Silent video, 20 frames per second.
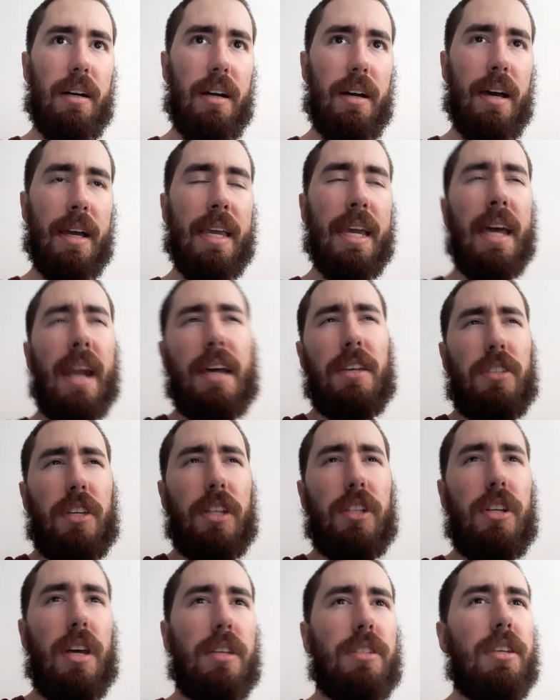again, I
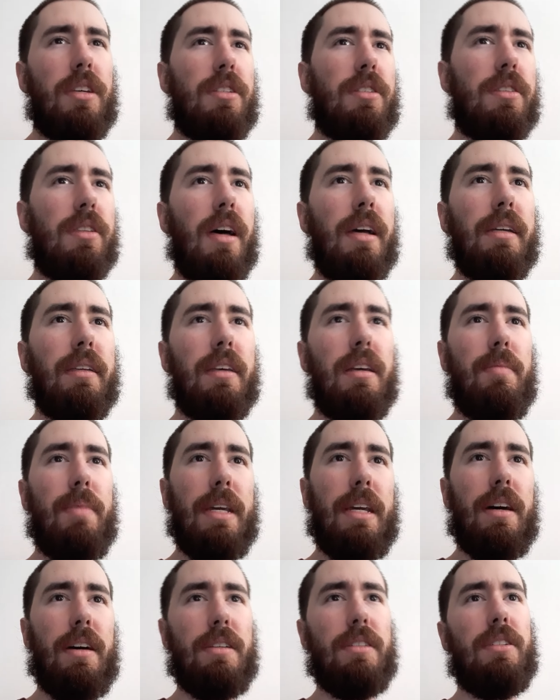suggest this lightly
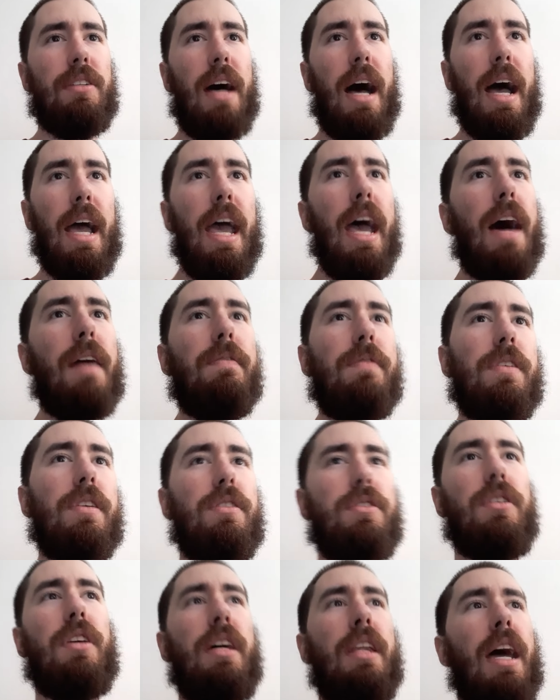because I have
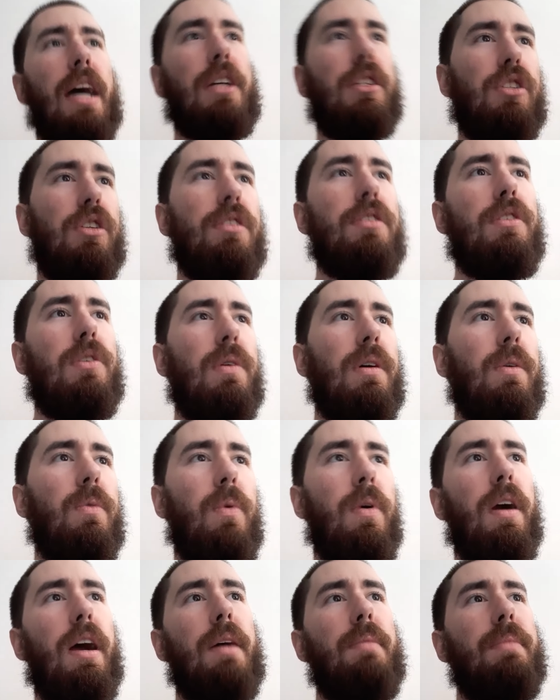this connection to it
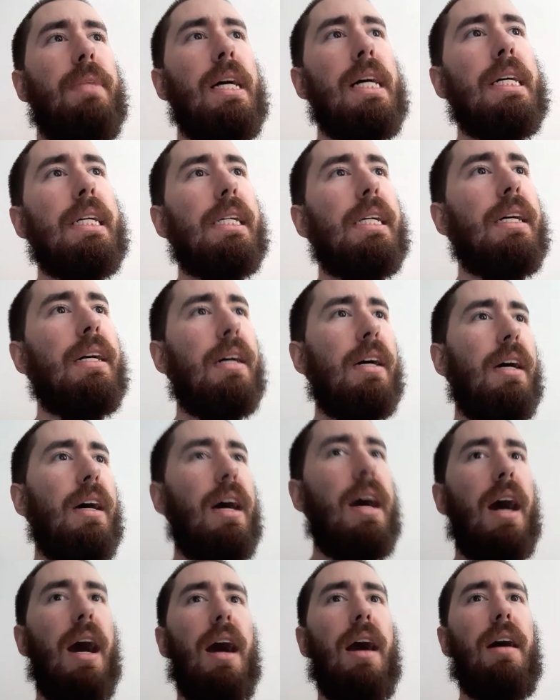where I'm like,
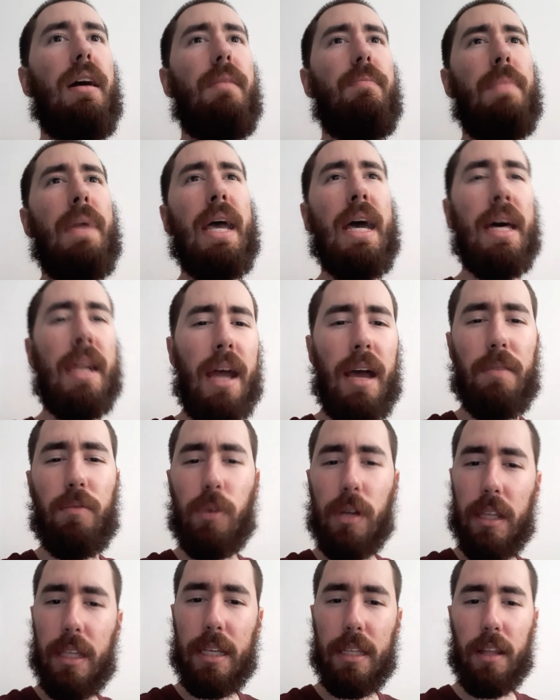man, I
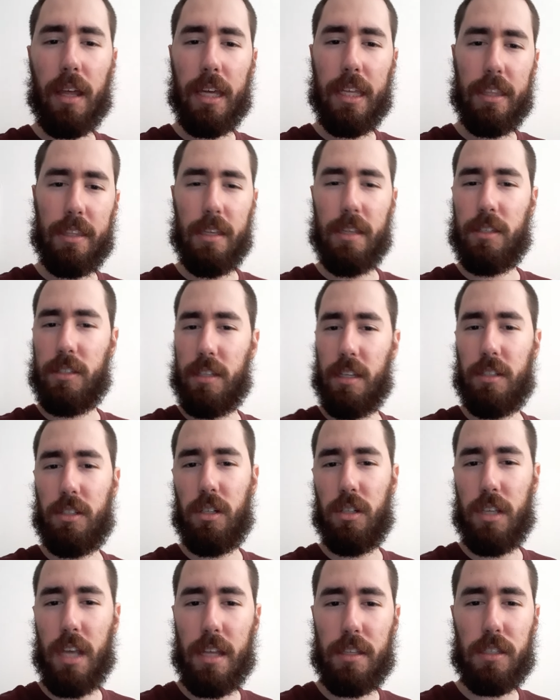really like this. I
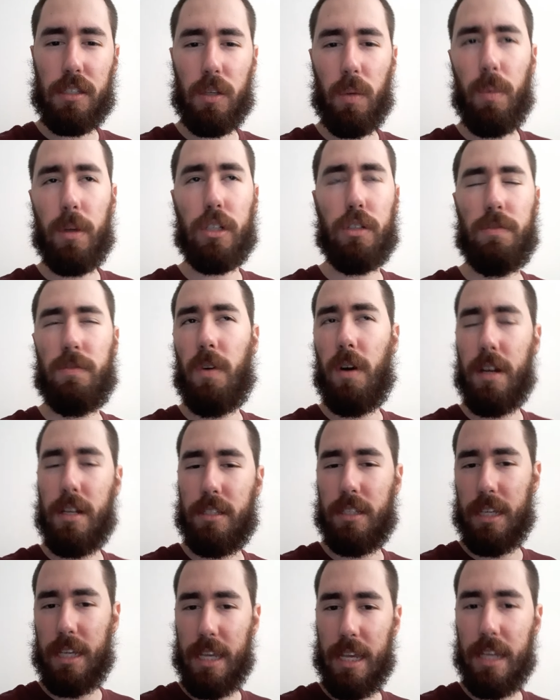just had so much fun
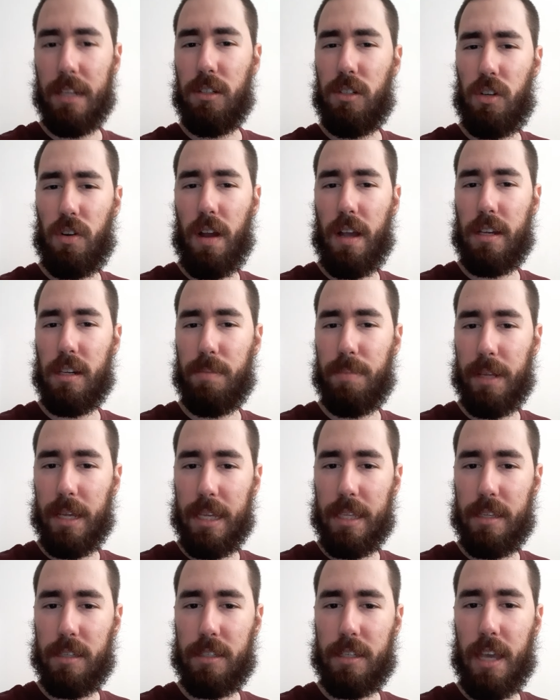as a kid trying to play
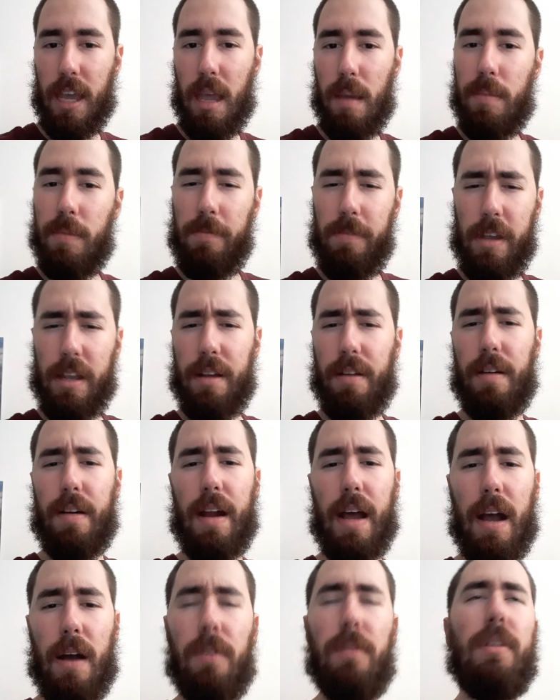this game and figure it
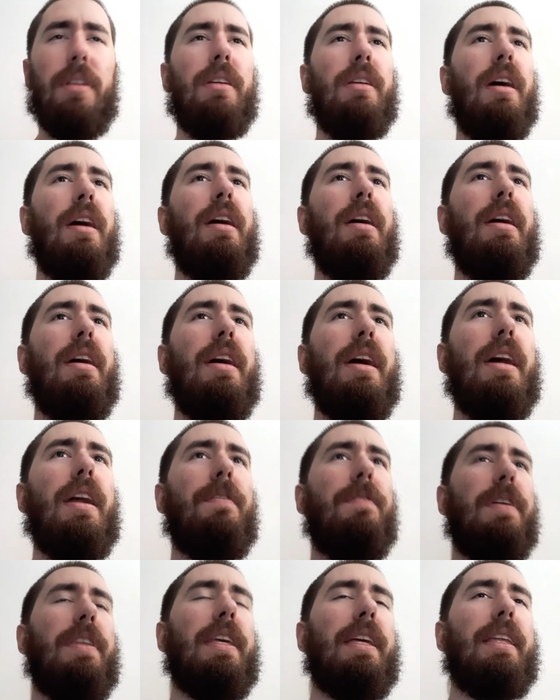out and
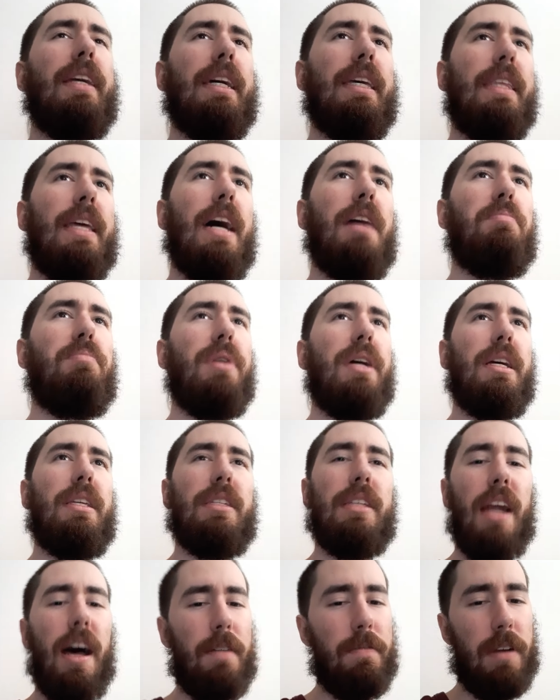everything like that, but it's
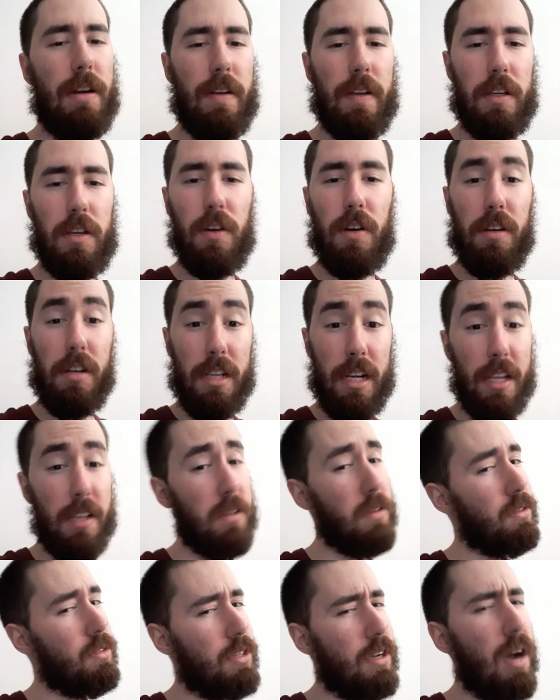not very good. And
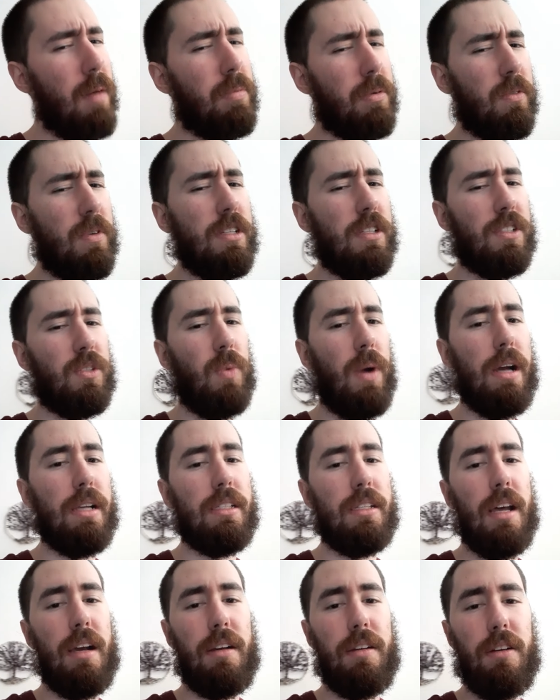there's a couple reasons why
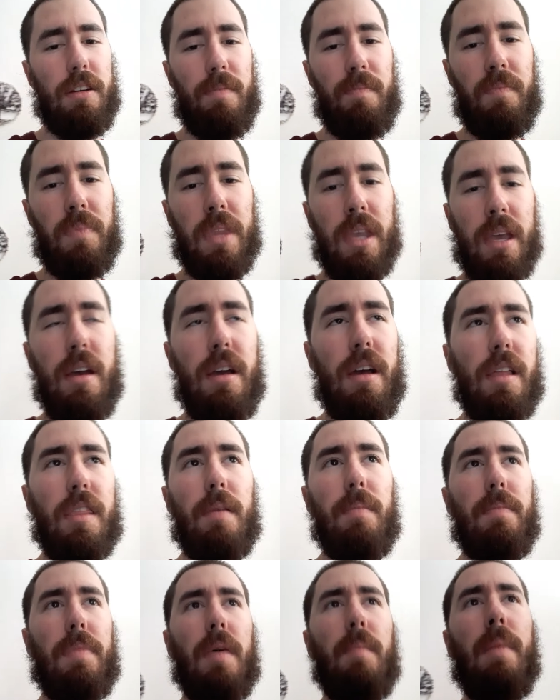it's not good.
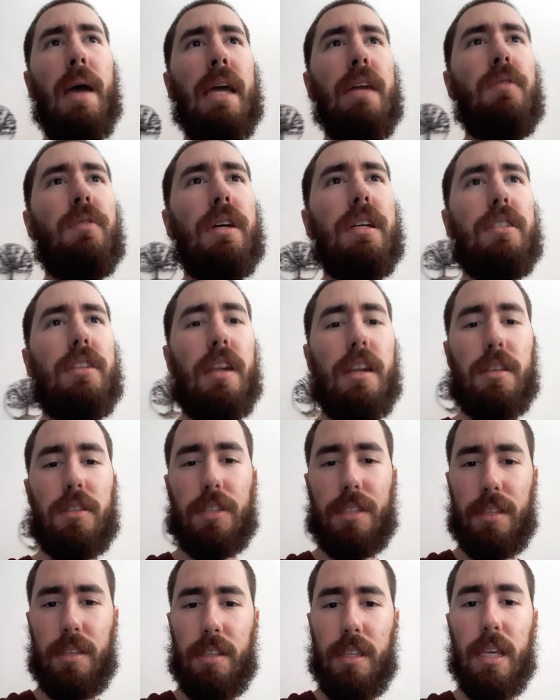The main reason
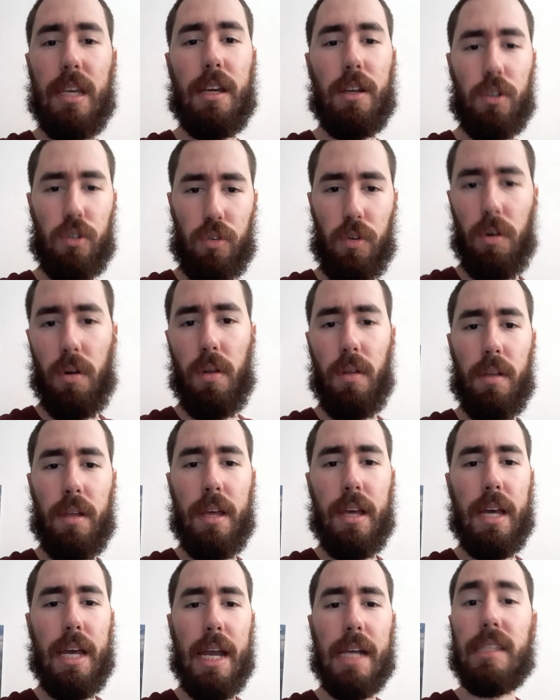is the control.
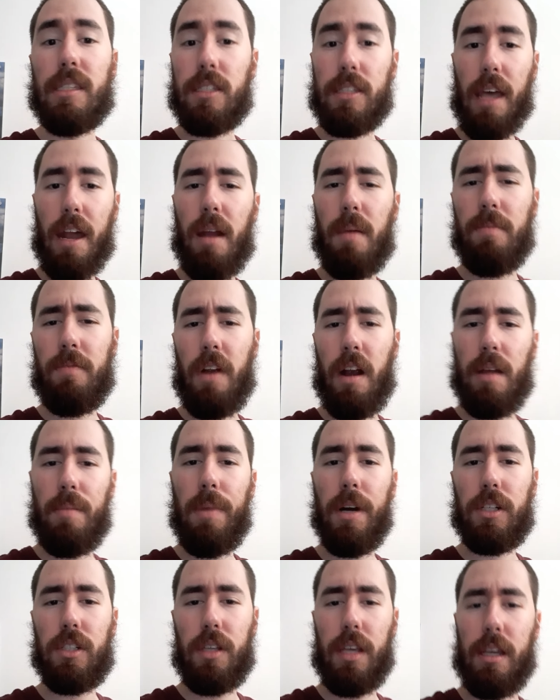It's set up very
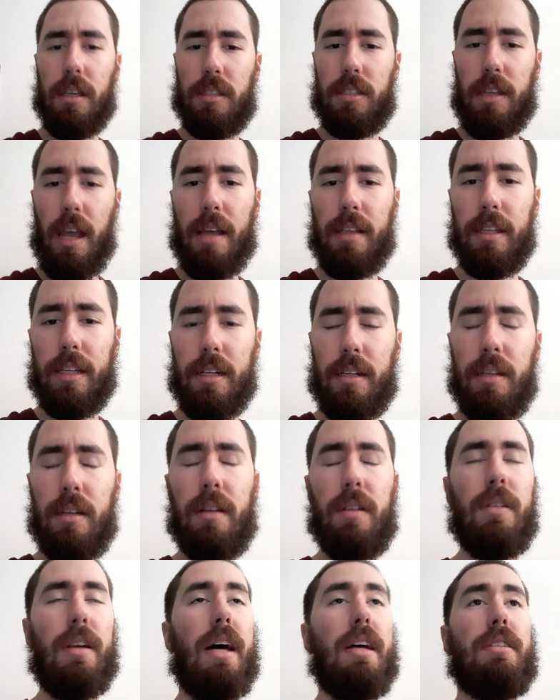much like
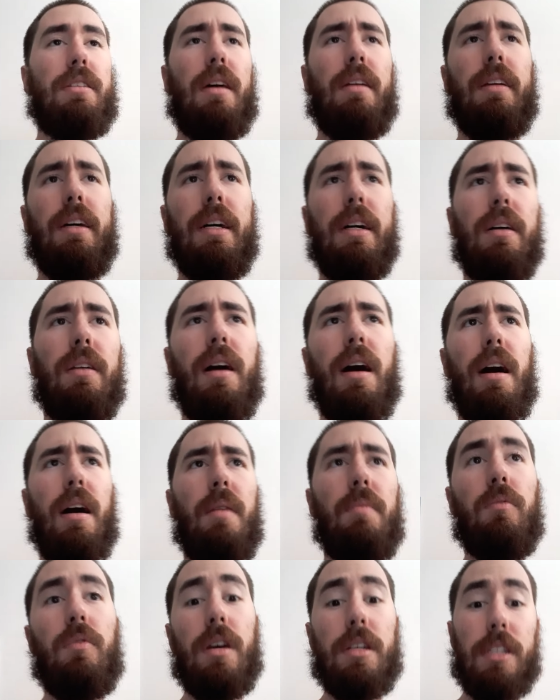not Silent Hill,
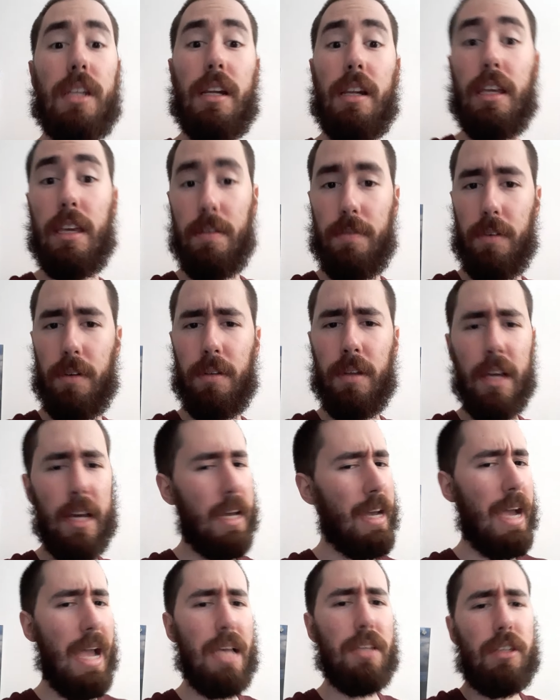Resident Evil.
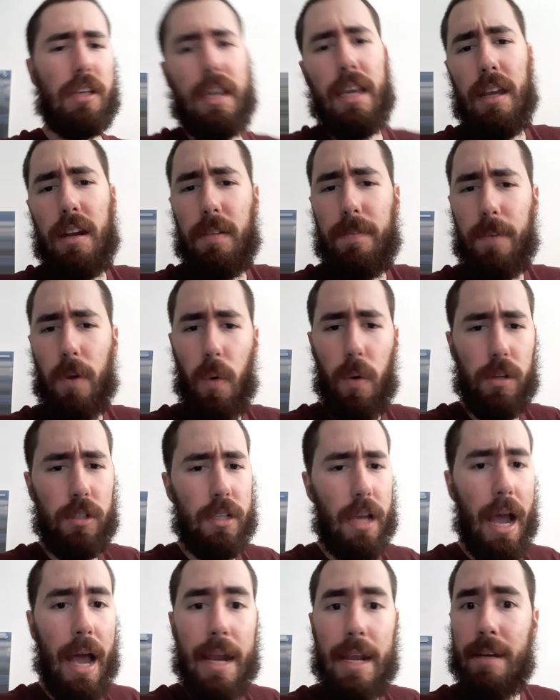As a kid, of
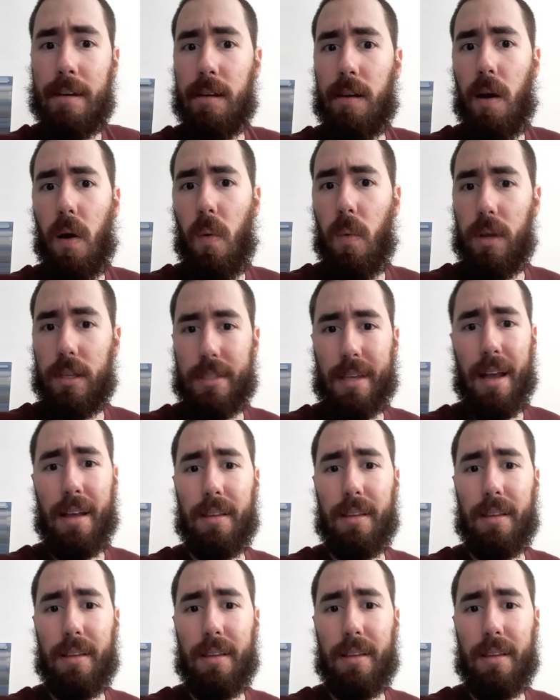course, I didn't know what